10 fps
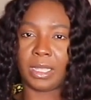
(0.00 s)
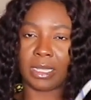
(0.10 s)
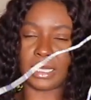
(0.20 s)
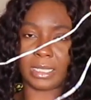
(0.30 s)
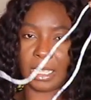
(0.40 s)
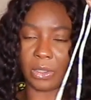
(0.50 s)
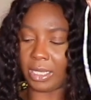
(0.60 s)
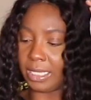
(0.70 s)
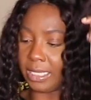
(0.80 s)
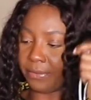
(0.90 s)
this is like
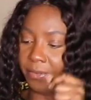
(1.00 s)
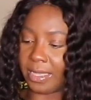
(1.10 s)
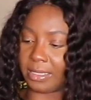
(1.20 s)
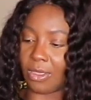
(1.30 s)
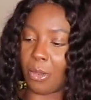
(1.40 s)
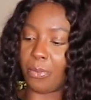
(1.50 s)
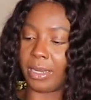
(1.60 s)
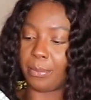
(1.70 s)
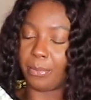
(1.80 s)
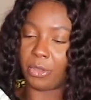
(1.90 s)
an easy fix so I'll
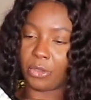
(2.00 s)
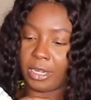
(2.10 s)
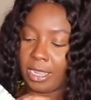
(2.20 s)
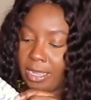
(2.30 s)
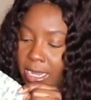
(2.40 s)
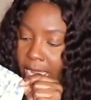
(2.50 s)
put it on there